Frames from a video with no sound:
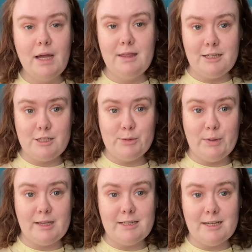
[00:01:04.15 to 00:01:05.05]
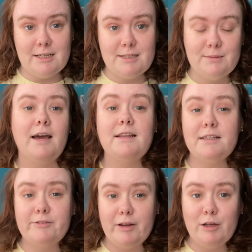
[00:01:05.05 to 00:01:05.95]
This is what this is. And
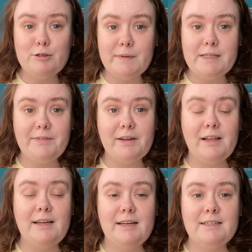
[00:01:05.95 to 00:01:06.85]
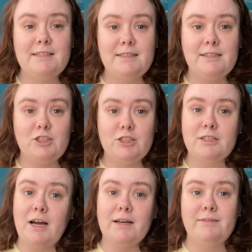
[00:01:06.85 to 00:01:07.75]
this video specifically is to
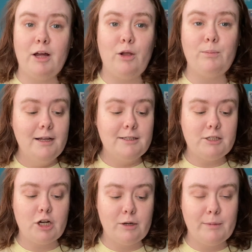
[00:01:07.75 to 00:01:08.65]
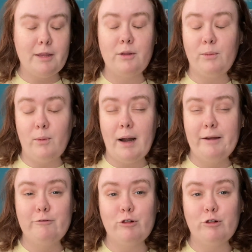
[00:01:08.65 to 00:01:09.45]
just kind of help determine the right